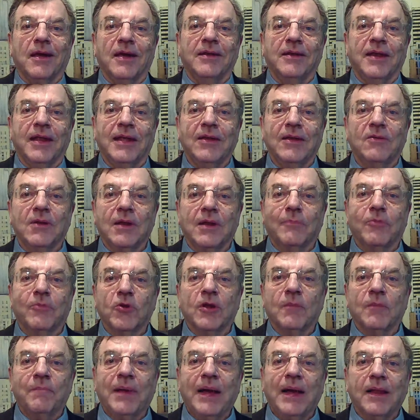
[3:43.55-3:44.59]
a
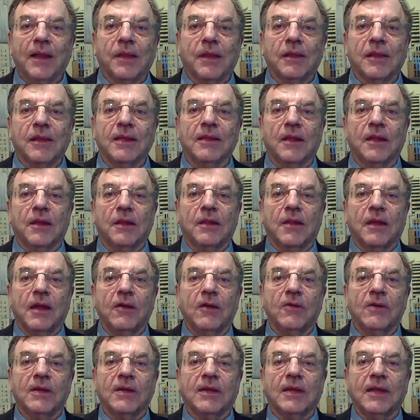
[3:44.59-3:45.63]
neoliberal policy that's
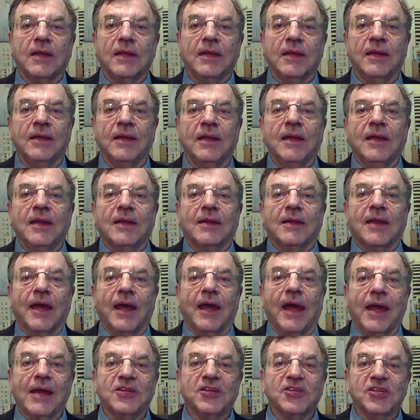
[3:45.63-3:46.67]
guaranteed
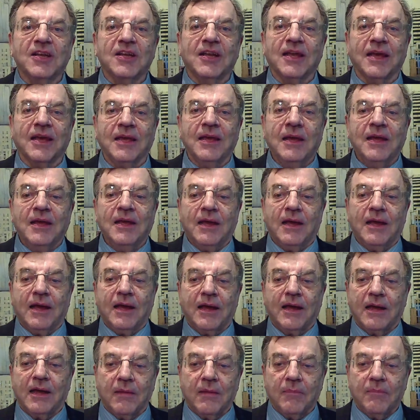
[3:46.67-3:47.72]
to actually
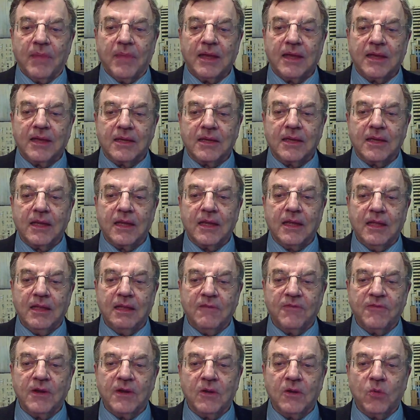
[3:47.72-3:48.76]
uh, make it
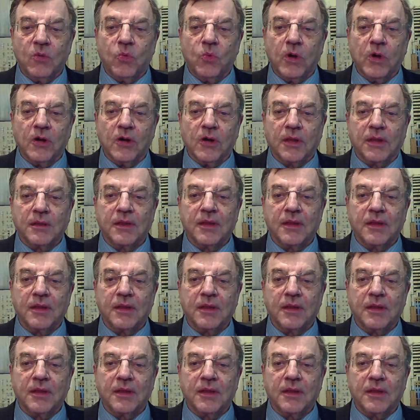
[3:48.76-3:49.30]
even worse.